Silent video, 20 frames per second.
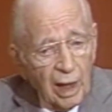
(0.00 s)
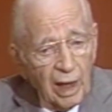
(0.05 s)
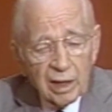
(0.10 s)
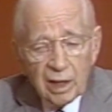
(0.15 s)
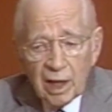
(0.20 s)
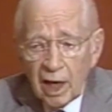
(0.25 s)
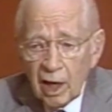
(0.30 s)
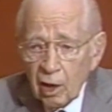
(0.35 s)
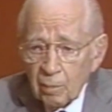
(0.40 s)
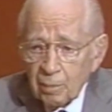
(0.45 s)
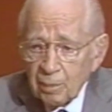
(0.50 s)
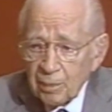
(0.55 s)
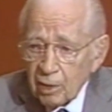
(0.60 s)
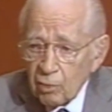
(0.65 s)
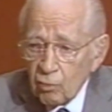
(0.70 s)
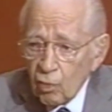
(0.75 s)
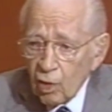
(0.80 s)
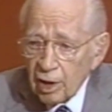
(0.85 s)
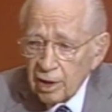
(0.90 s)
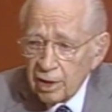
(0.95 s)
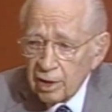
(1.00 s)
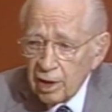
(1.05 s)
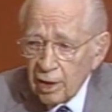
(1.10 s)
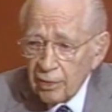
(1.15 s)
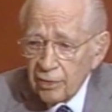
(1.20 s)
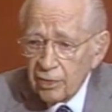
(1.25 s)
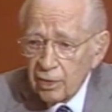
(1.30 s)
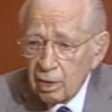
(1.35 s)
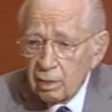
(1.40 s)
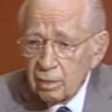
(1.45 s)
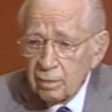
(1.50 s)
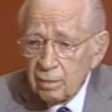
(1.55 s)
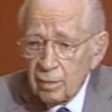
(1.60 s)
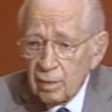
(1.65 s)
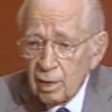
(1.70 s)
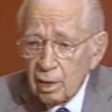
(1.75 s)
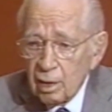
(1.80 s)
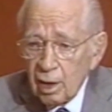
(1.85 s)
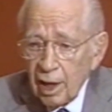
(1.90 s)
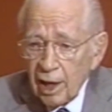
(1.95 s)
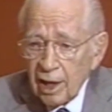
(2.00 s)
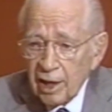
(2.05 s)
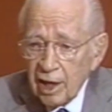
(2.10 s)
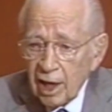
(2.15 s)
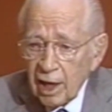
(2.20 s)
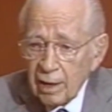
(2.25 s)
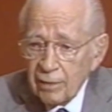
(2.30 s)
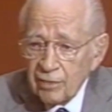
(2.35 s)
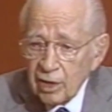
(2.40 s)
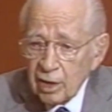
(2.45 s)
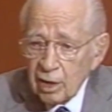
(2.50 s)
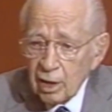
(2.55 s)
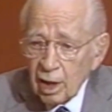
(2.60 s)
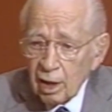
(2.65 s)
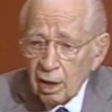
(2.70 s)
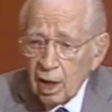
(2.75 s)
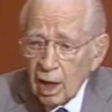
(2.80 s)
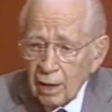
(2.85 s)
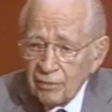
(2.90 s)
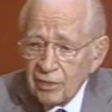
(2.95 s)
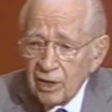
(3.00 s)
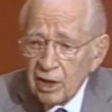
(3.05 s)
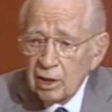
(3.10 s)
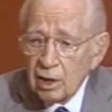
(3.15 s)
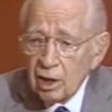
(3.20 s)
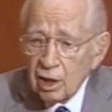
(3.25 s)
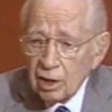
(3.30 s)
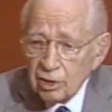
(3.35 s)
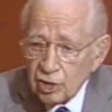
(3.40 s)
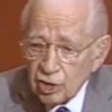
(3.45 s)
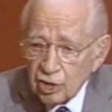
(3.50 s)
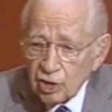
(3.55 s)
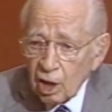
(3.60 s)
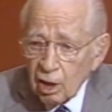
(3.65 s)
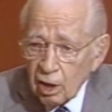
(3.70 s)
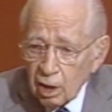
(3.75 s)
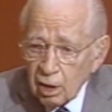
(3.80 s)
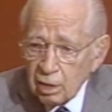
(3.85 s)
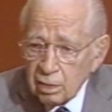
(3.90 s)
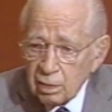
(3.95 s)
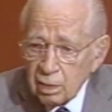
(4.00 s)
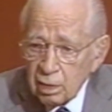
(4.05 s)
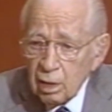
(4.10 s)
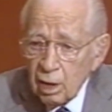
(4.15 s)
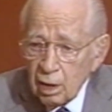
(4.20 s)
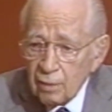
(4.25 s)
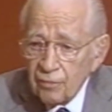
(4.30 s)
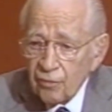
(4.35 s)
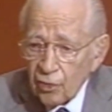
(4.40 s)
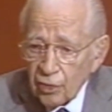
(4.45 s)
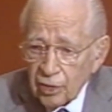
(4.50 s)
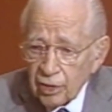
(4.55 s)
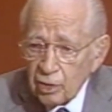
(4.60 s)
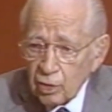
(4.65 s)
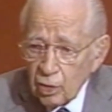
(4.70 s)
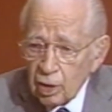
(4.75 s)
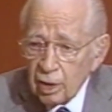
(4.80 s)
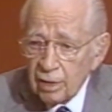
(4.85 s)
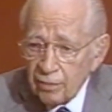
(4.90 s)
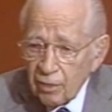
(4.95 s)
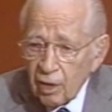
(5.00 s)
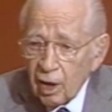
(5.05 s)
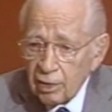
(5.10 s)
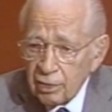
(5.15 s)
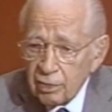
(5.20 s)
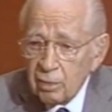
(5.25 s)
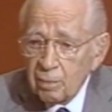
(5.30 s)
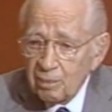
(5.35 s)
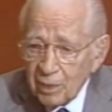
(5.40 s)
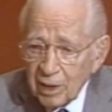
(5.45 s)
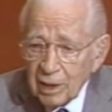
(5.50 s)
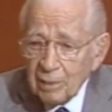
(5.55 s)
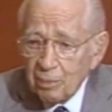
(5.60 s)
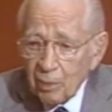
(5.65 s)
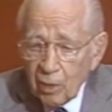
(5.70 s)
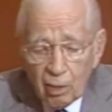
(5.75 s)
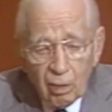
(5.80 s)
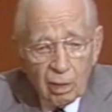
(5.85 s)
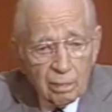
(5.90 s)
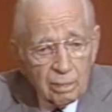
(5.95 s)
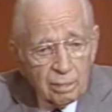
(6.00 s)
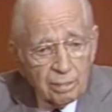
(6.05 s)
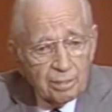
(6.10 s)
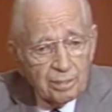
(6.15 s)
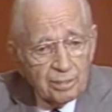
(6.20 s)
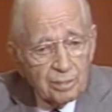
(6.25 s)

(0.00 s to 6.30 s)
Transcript: and helping one another and having a loving concern for the good of other people.